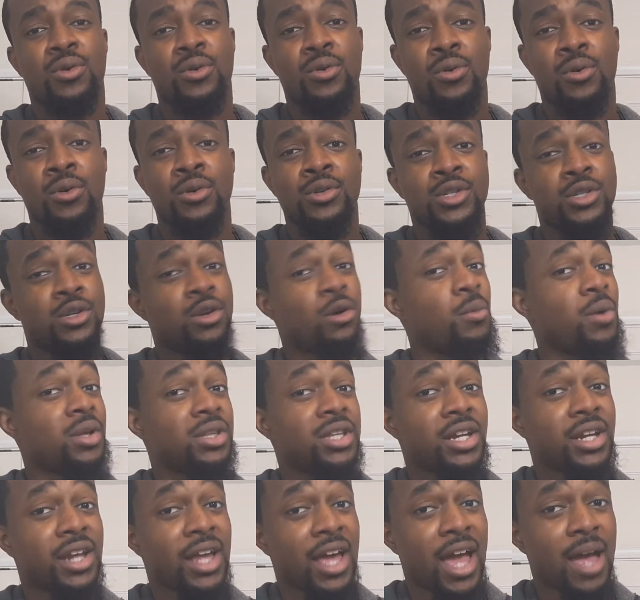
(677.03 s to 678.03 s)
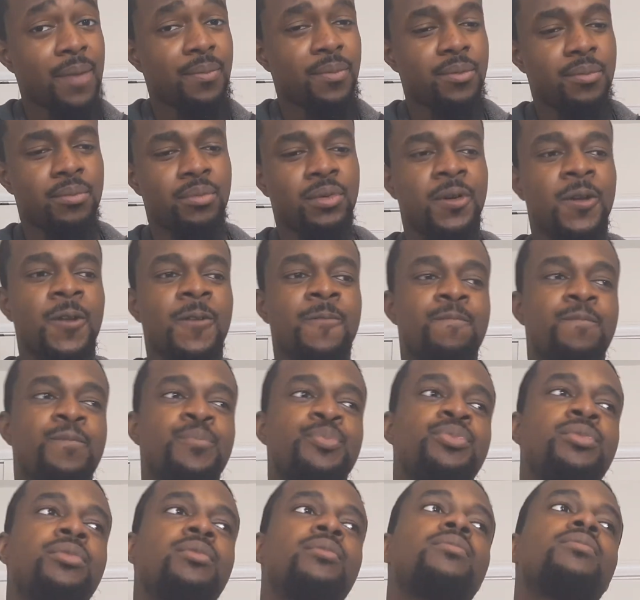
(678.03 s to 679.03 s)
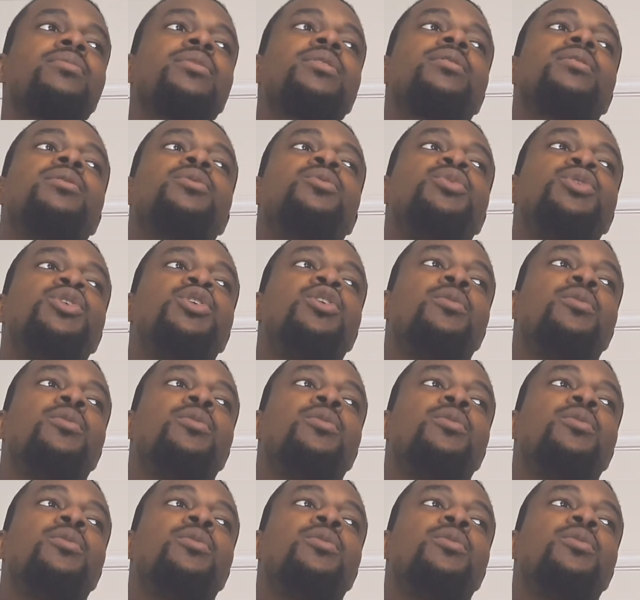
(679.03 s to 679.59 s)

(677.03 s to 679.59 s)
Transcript: Of course, you don't want that to happen, but when